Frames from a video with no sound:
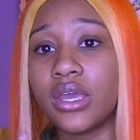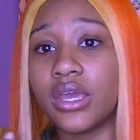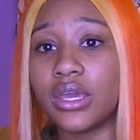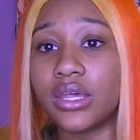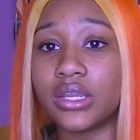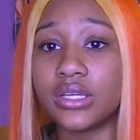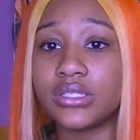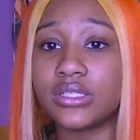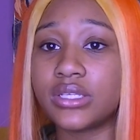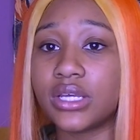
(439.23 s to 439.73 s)

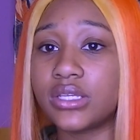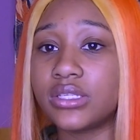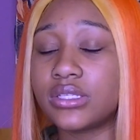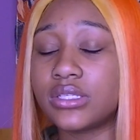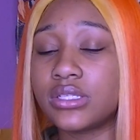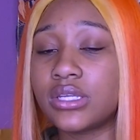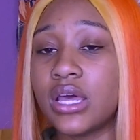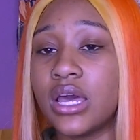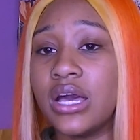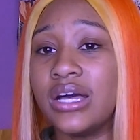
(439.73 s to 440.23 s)
In a
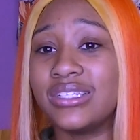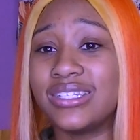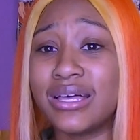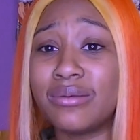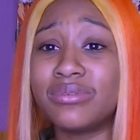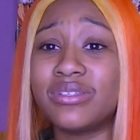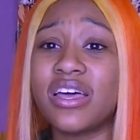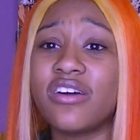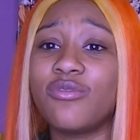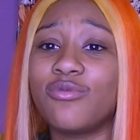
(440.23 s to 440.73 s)
sense,
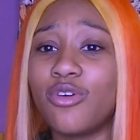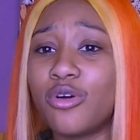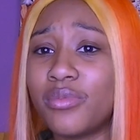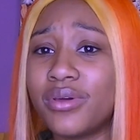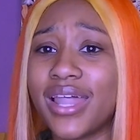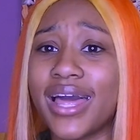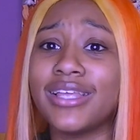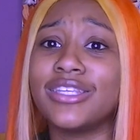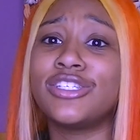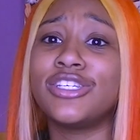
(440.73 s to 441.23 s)
some stuff will be
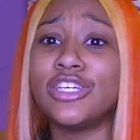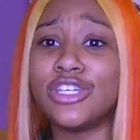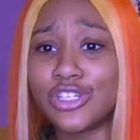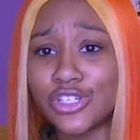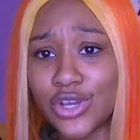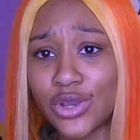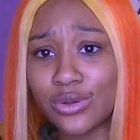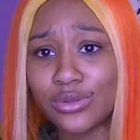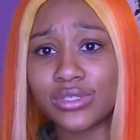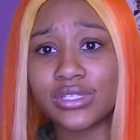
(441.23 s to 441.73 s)
like
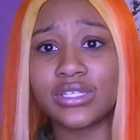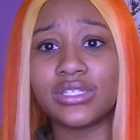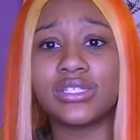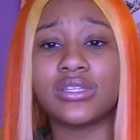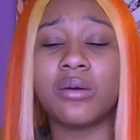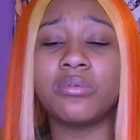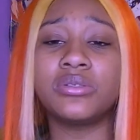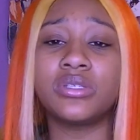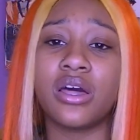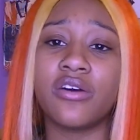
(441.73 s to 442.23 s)
t-shirts and
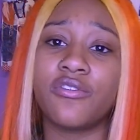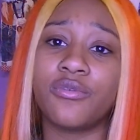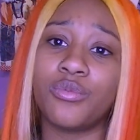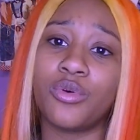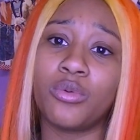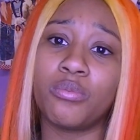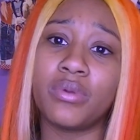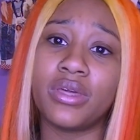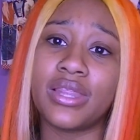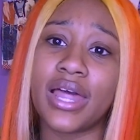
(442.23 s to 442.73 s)
stuff stuff
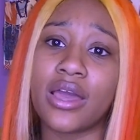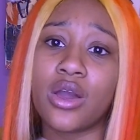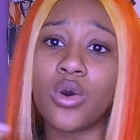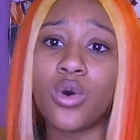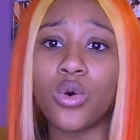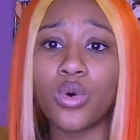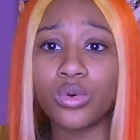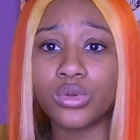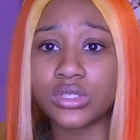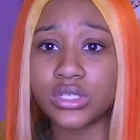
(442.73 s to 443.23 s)
will be like
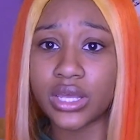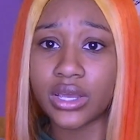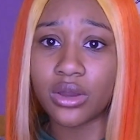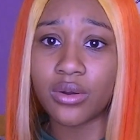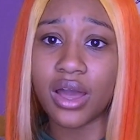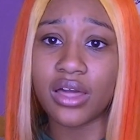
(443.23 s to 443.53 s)
wholesale.